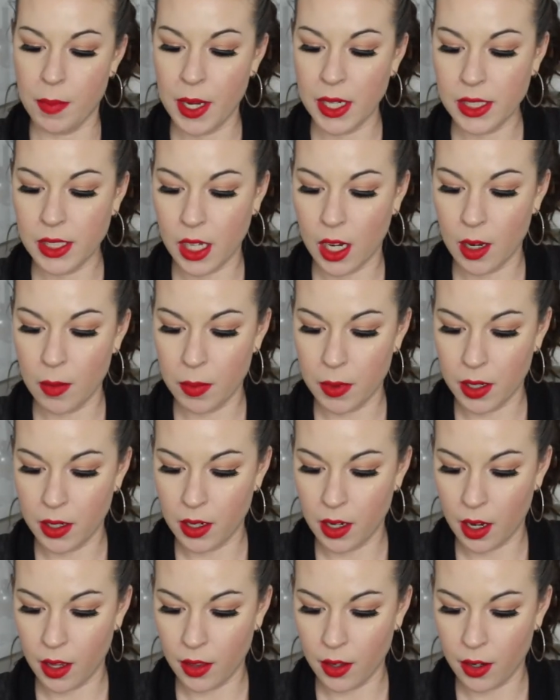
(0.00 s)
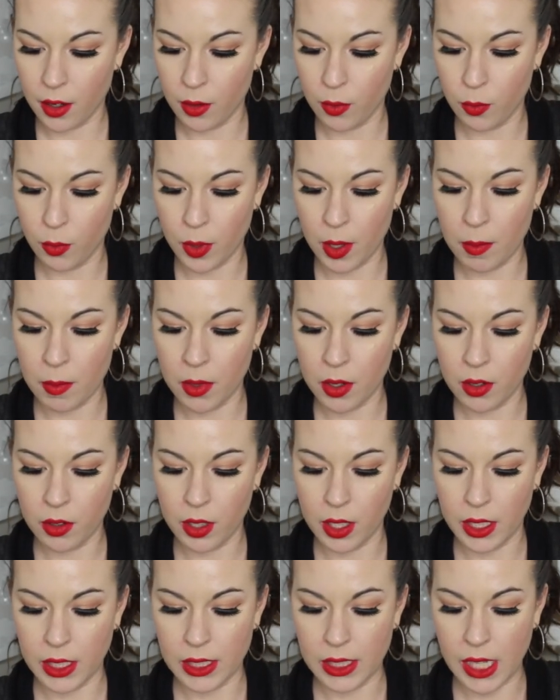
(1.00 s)
I picked up another
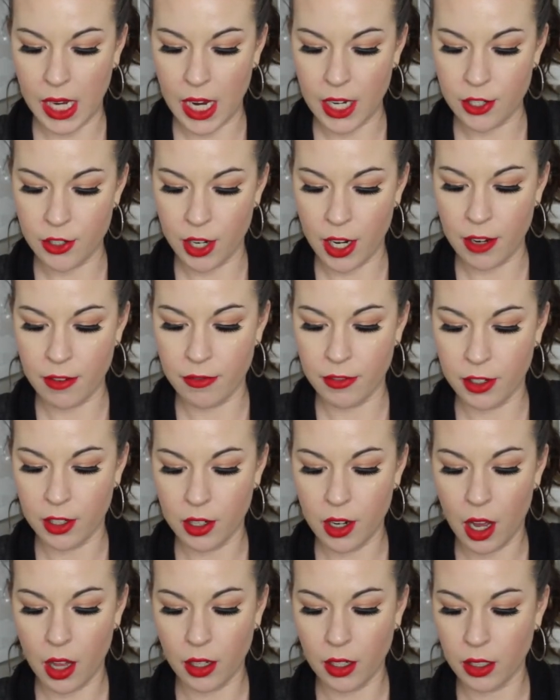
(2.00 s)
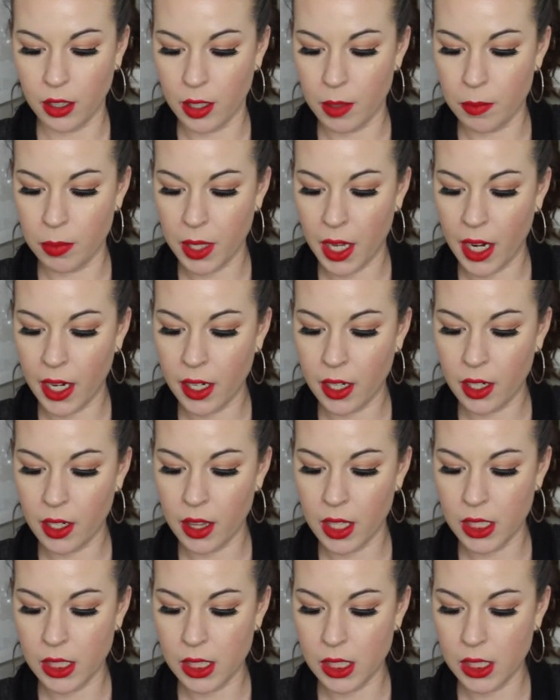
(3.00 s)
Rimmel Exaggerate Full Color Lip Liner.
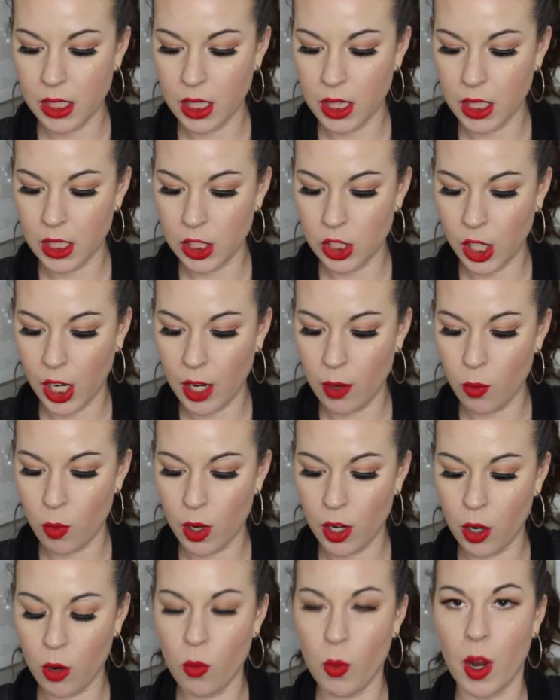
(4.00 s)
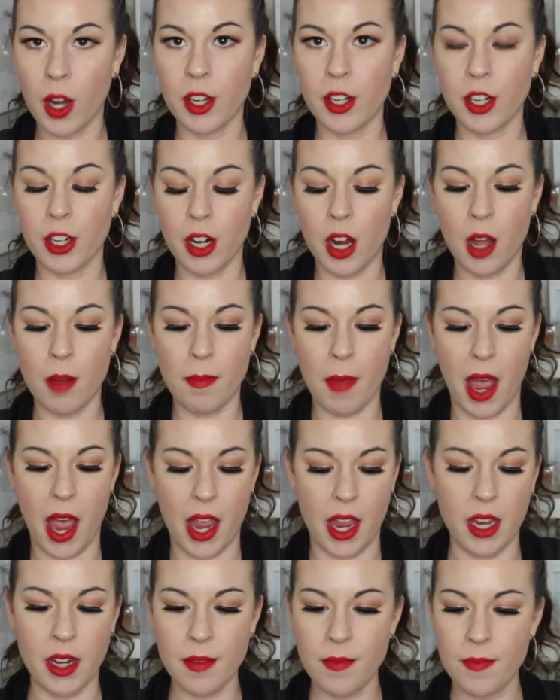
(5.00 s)
This is in the shade 101 You're All
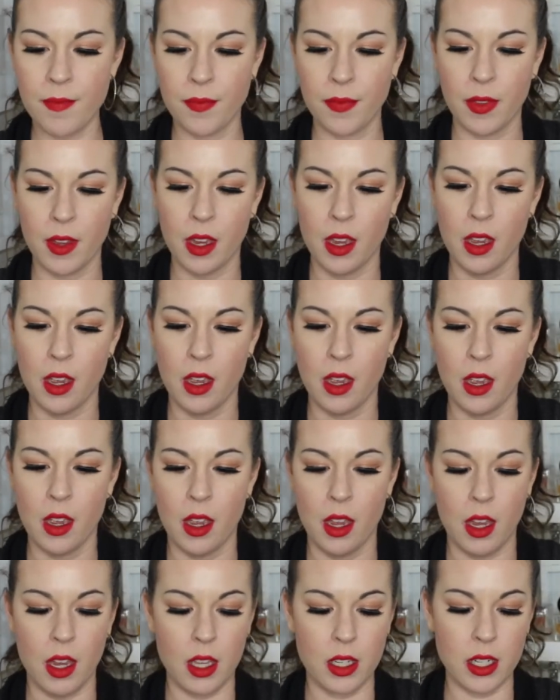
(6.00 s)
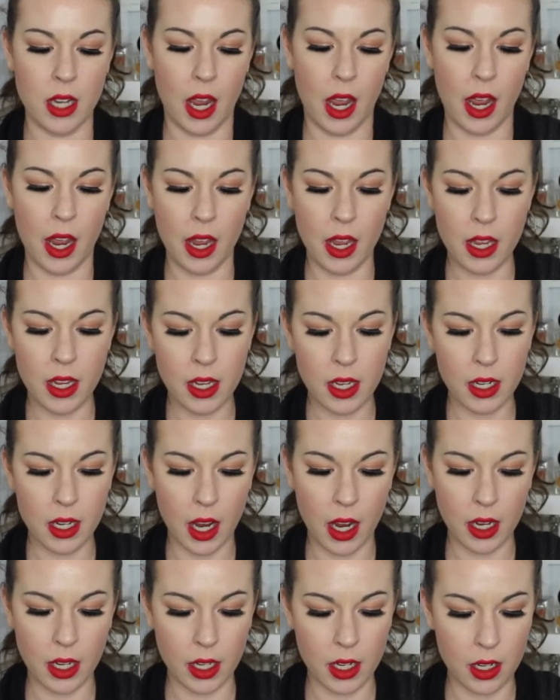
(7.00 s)
Mine. And I
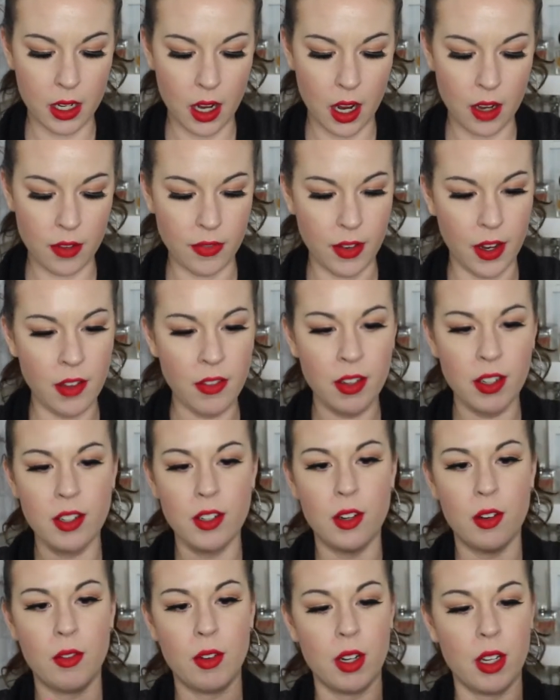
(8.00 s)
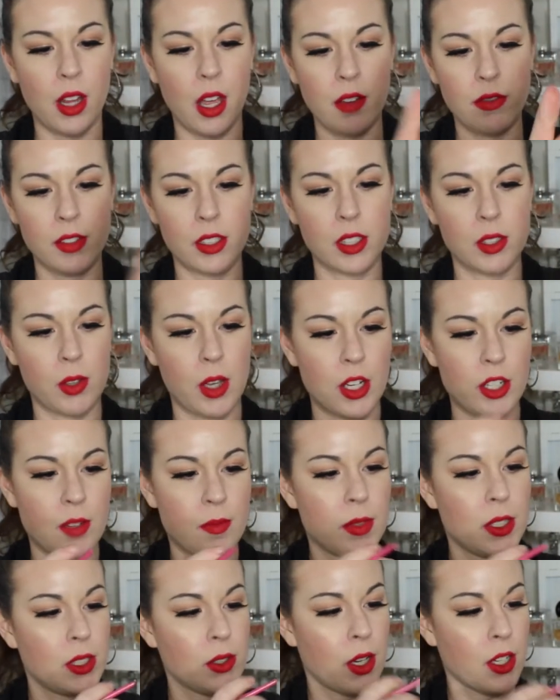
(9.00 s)
cannot get enough. I have like nowhere left to swatch. I'm
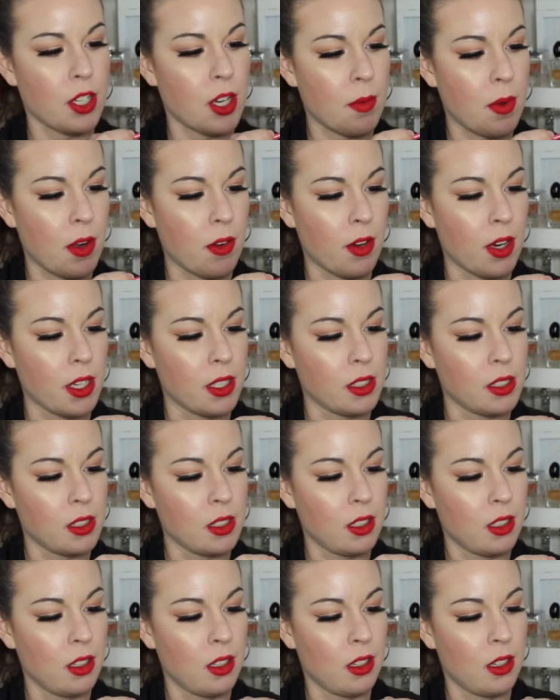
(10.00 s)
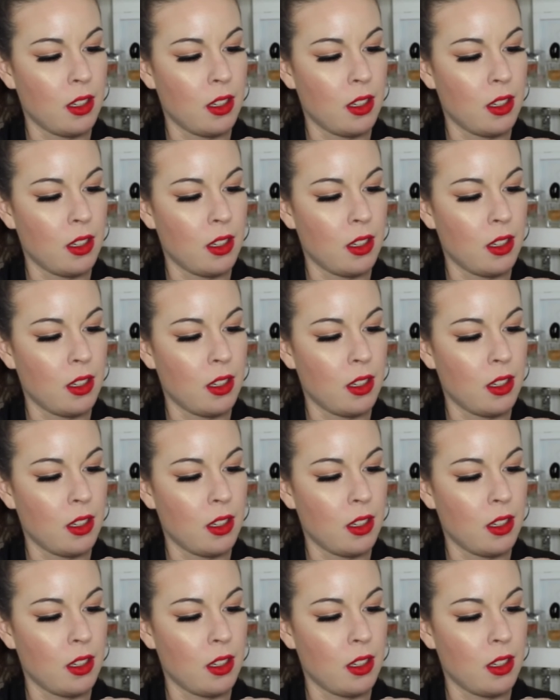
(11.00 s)
going to swatch on my wrist.